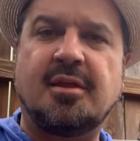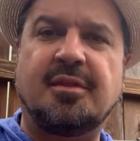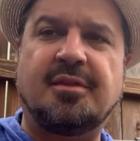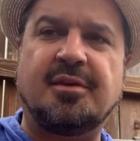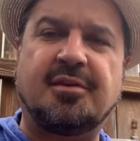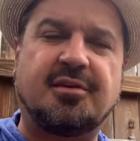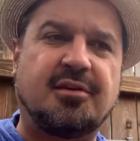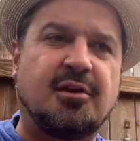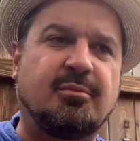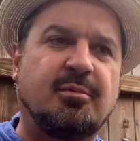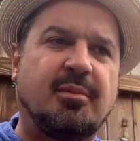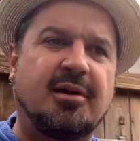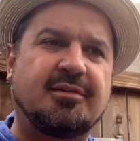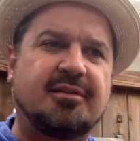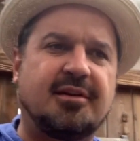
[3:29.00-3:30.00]
this yerba
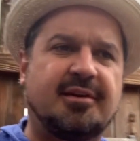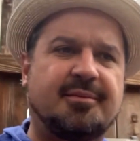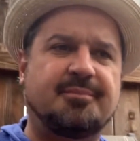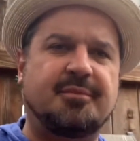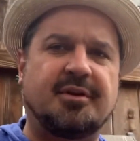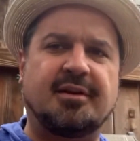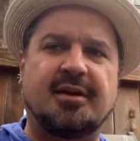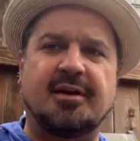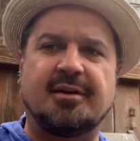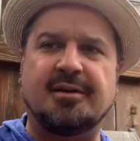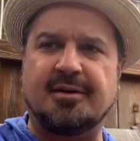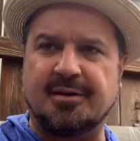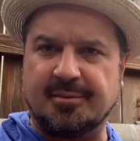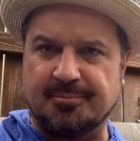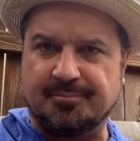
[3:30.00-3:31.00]
mate, again,
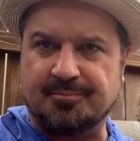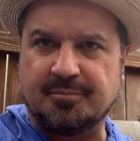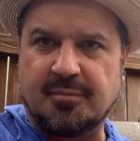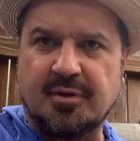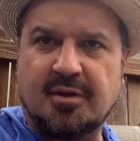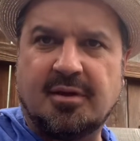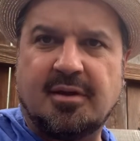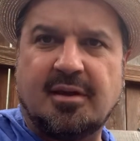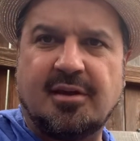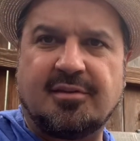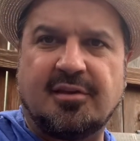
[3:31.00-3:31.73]
as I